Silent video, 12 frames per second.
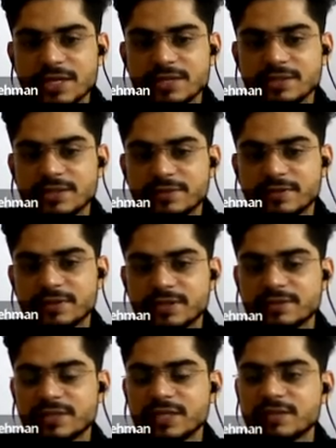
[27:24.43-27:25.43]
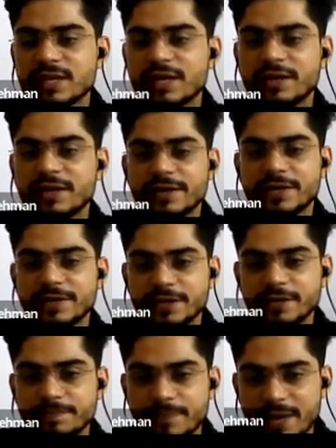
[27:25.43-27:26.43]
and this resistance are connected
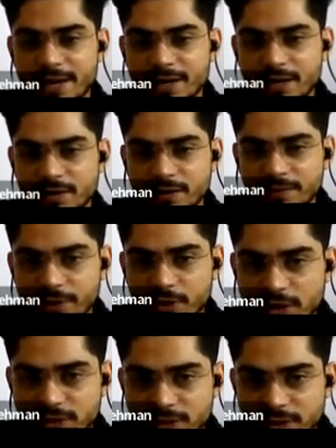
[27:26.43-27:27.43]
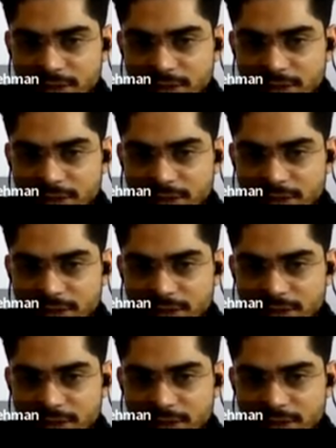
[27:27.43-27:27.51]
in parallel because